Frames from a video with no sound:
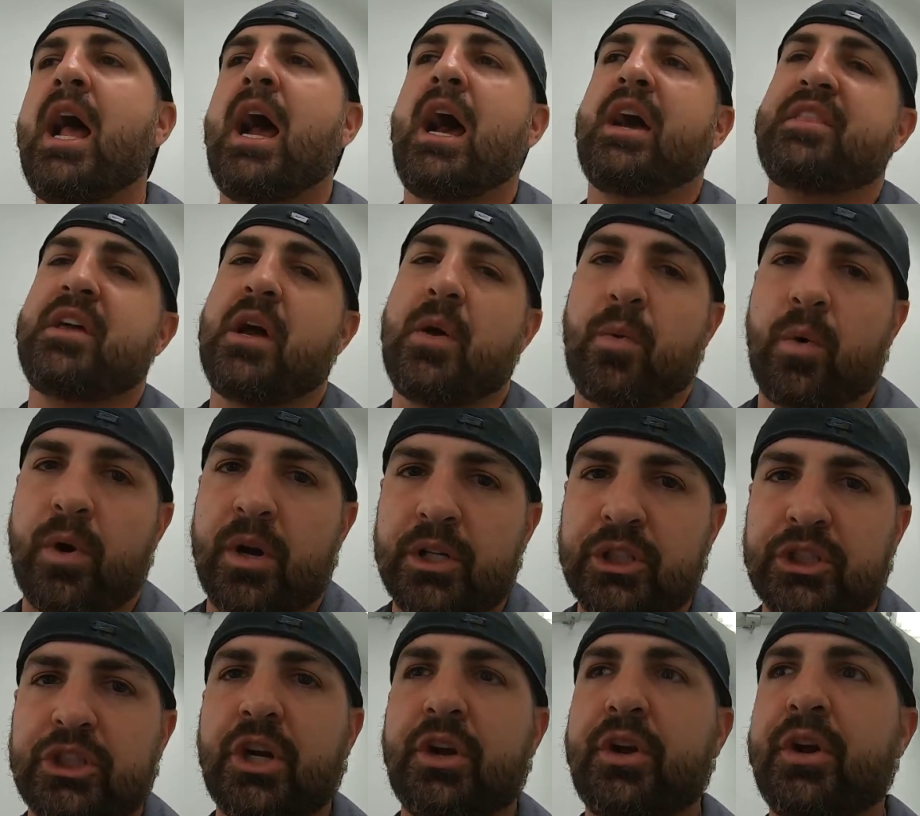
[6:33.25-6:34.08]
And then we're
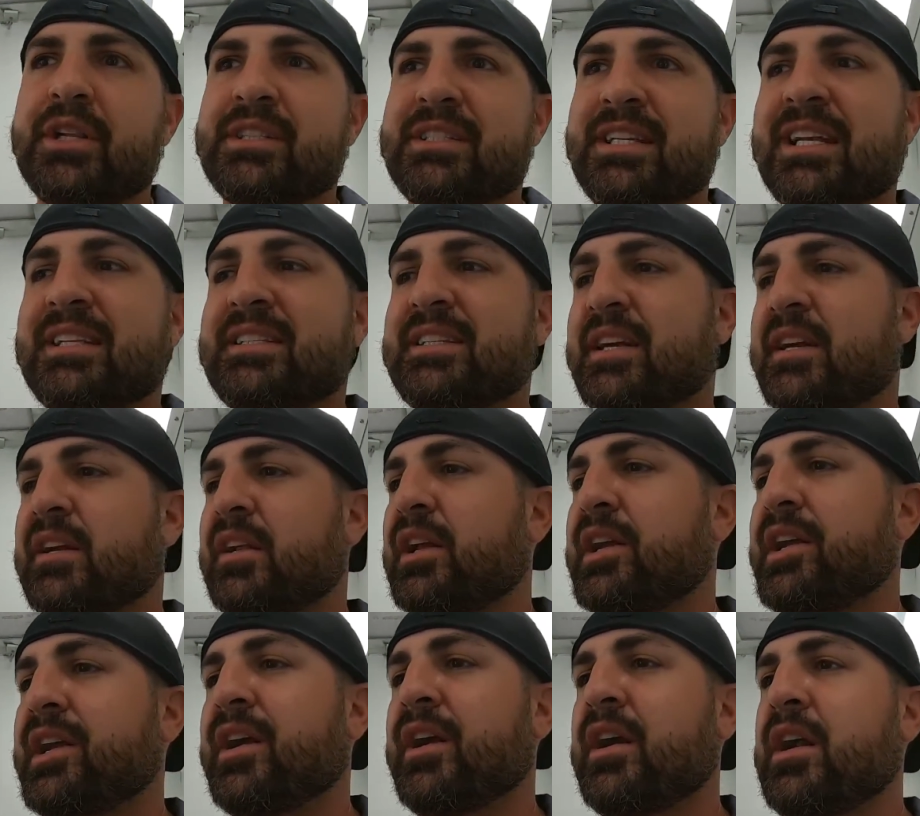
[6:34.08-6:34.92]
gonna show you the tinted
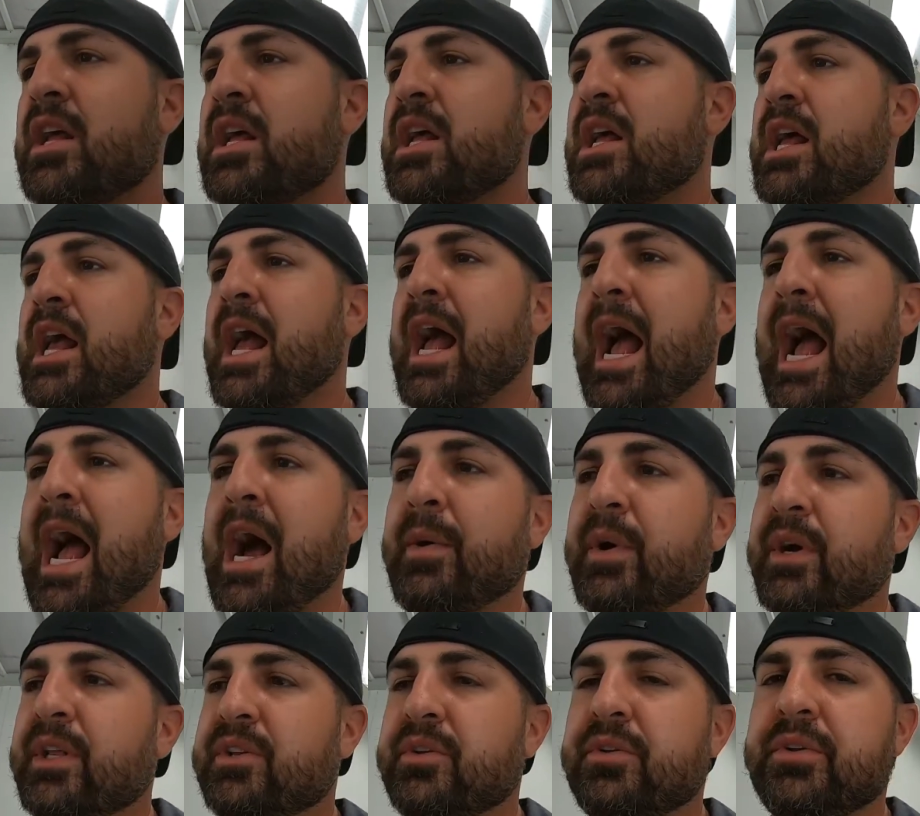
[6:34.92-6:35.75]
clear,
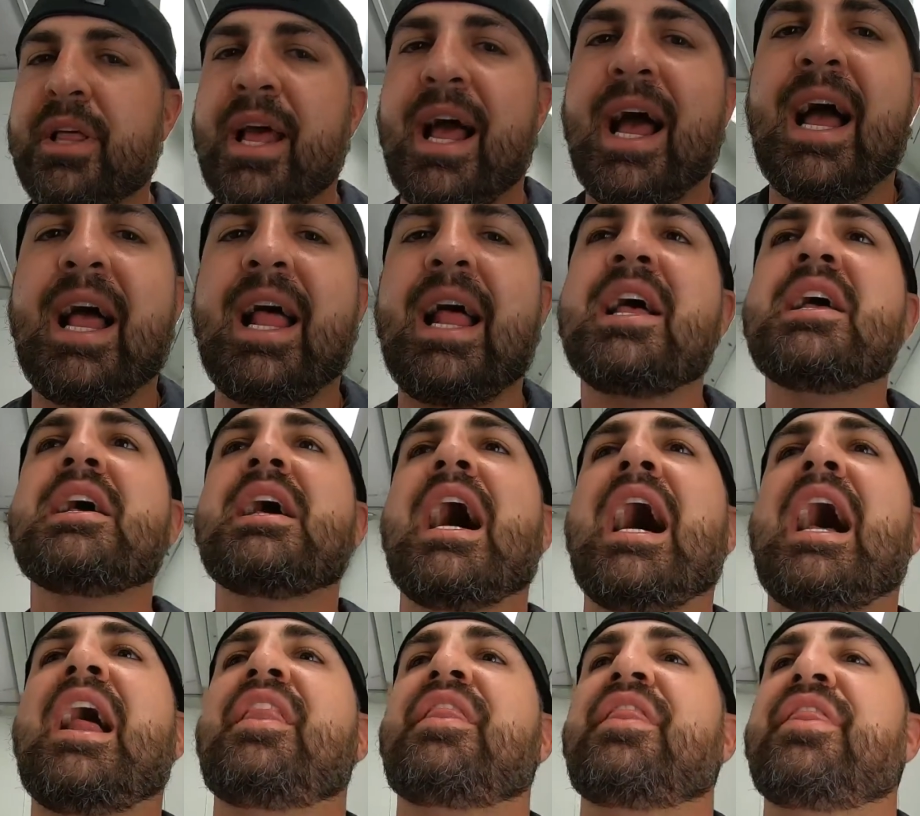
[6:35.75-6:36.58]
how we do that,
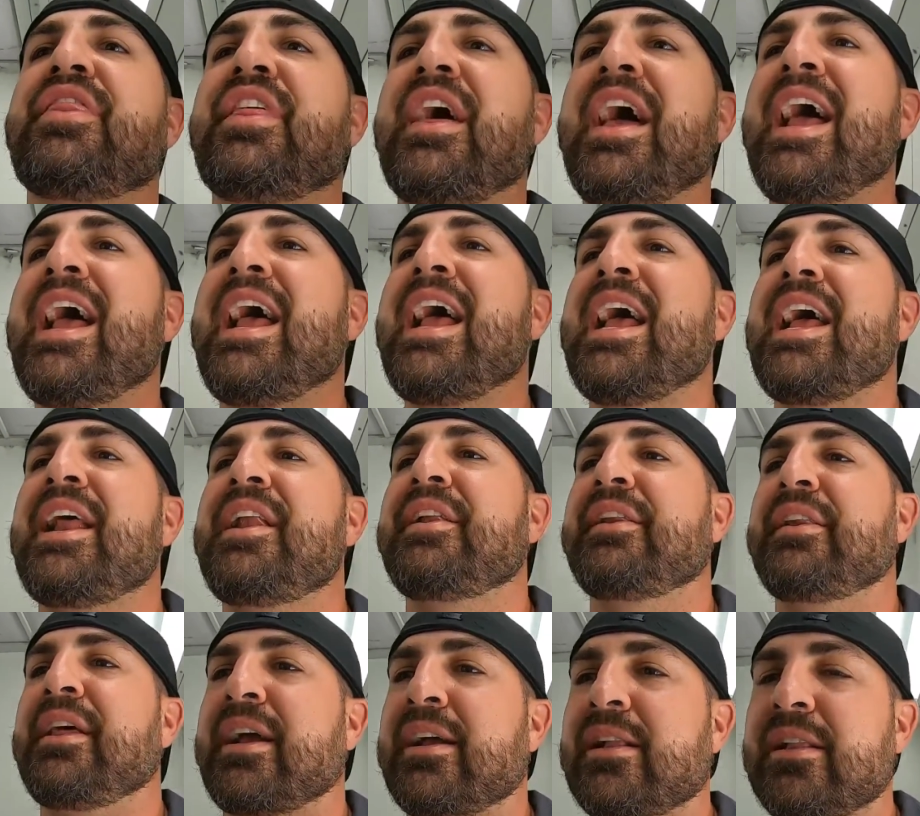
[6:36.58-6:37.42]
and
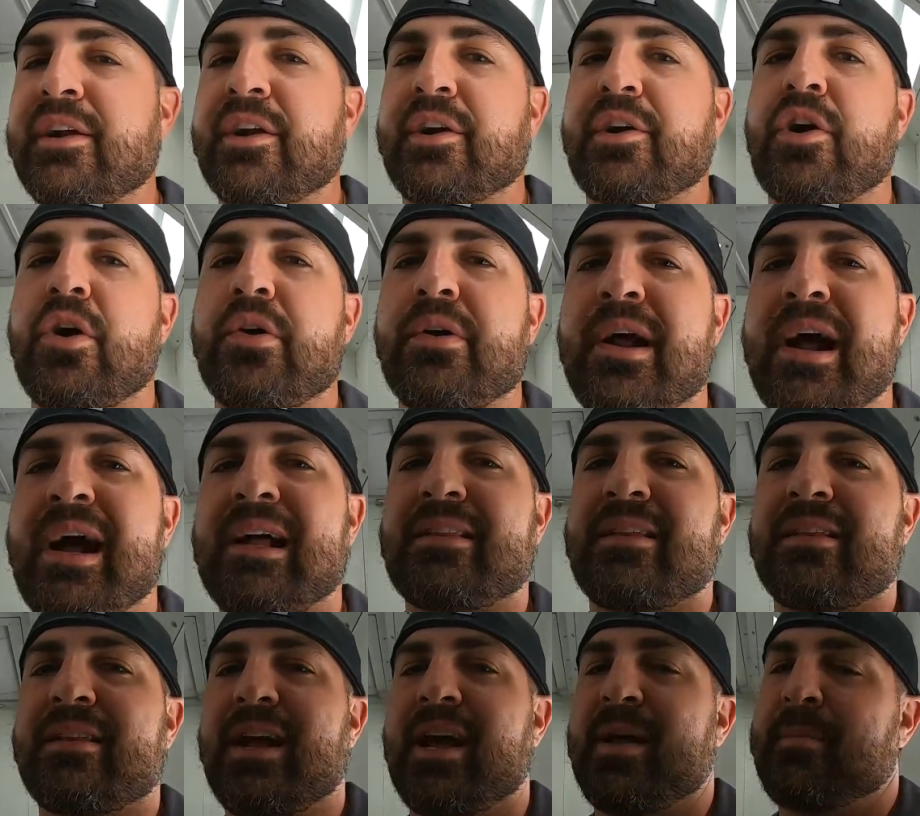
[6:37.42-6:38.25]
then the clear coat
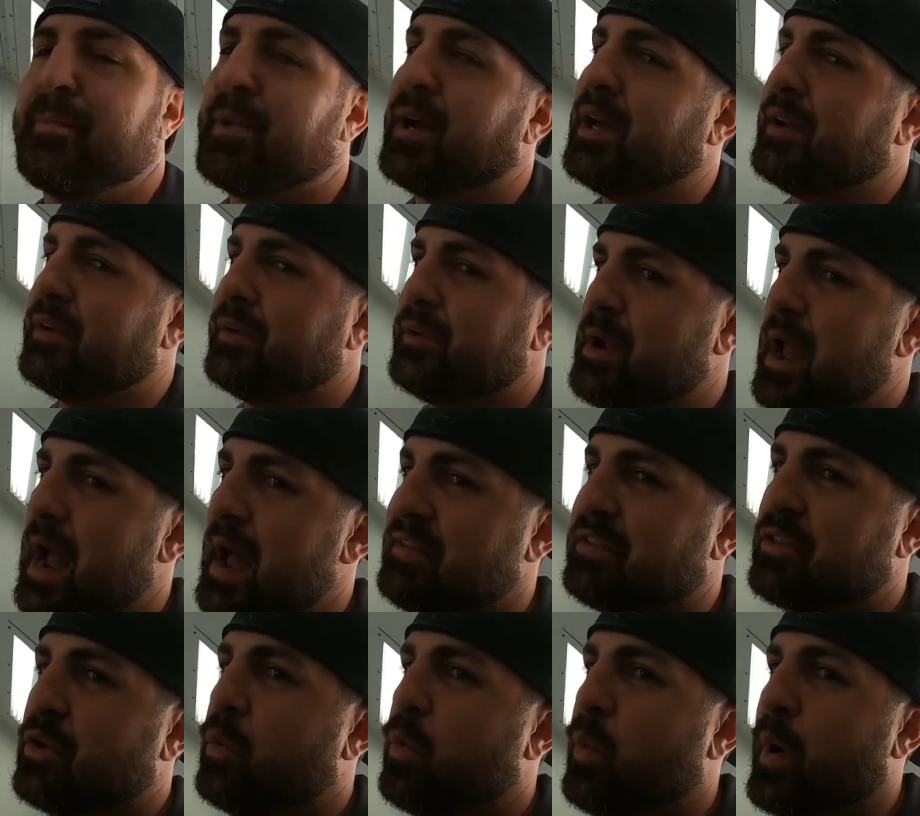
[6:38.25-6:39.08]
after that. But you
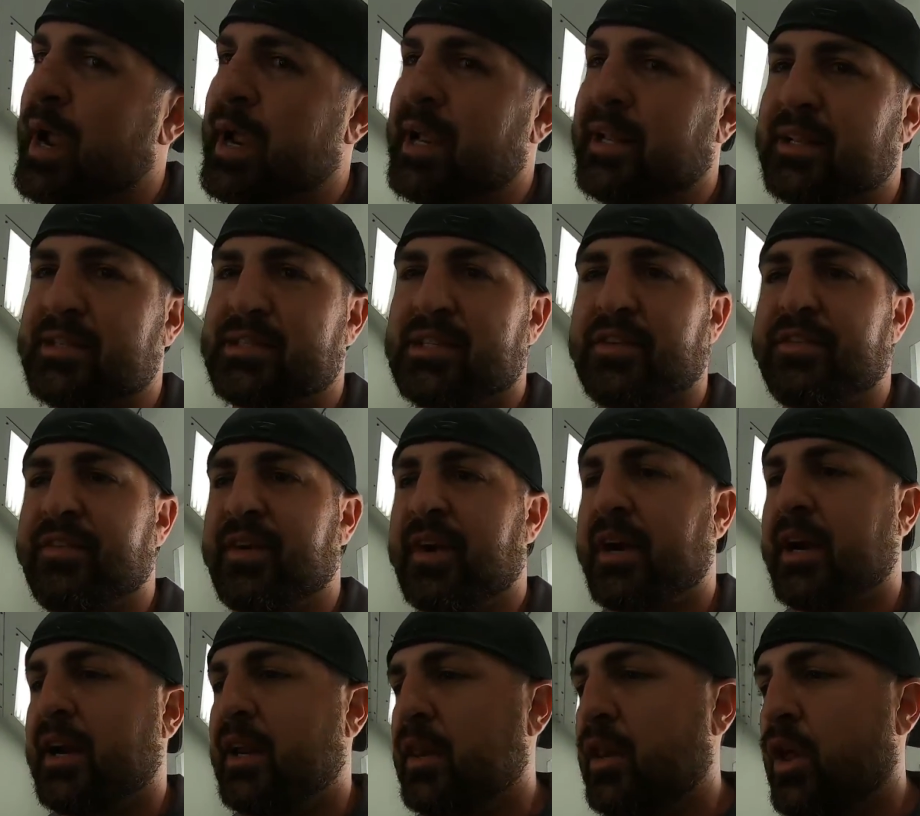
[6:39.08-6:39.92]
have to wait. This is a
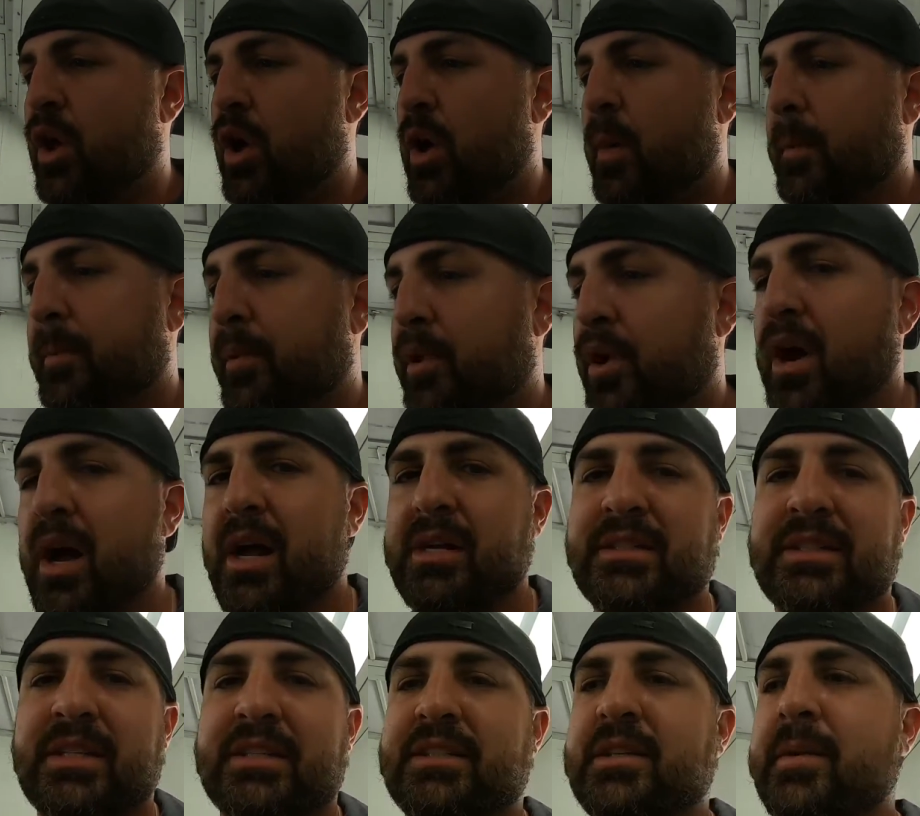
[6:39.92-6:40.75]
very long
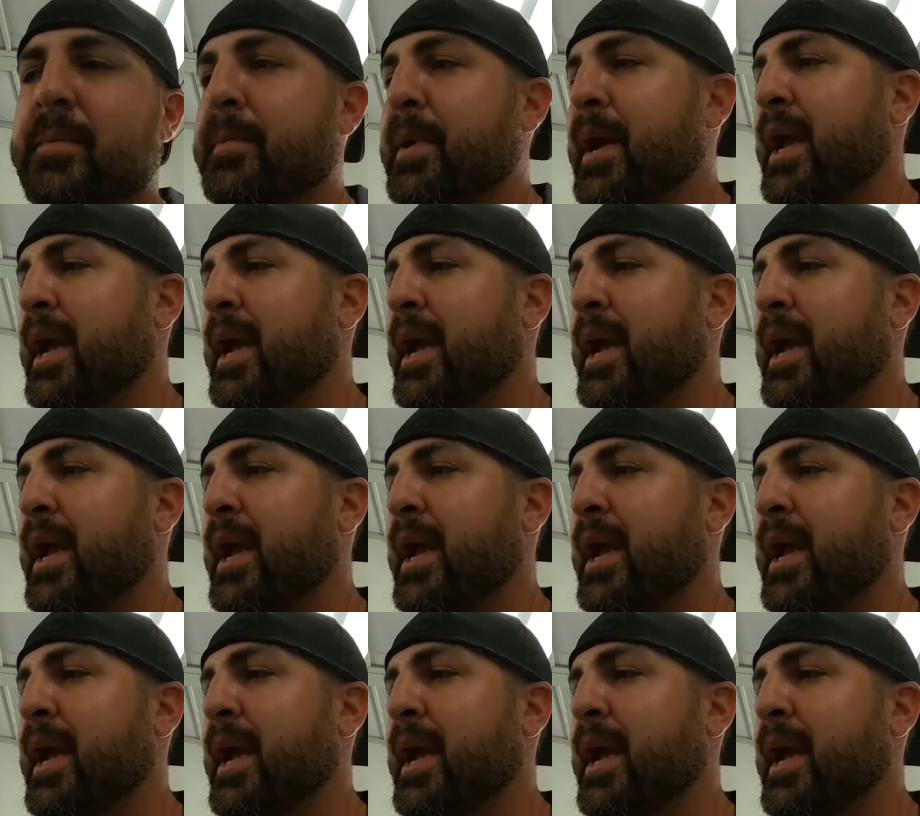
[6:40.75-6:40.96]
process in